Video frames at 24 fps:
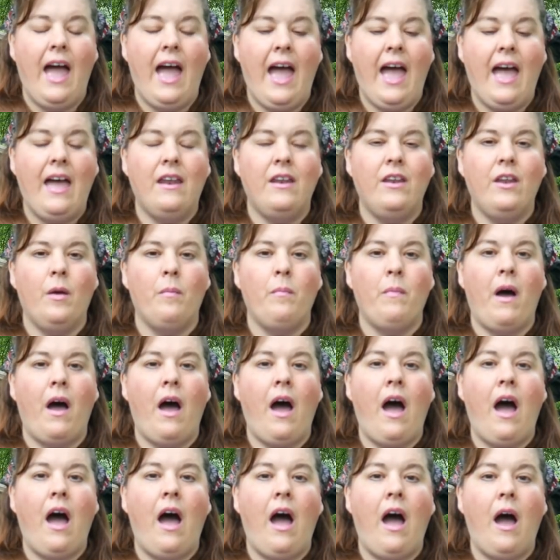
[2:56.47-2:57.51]
And
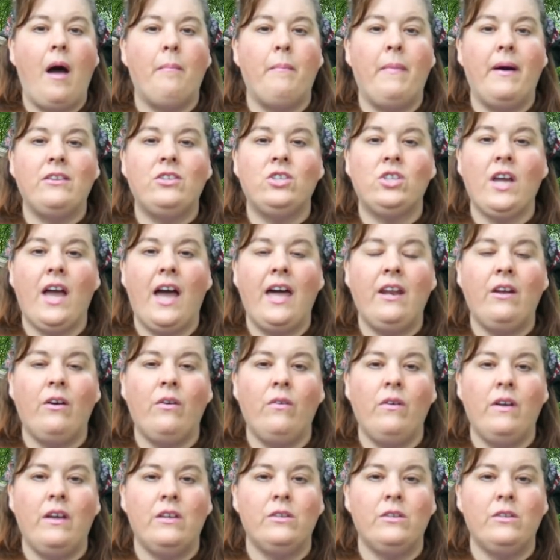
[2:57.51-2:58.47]
my channel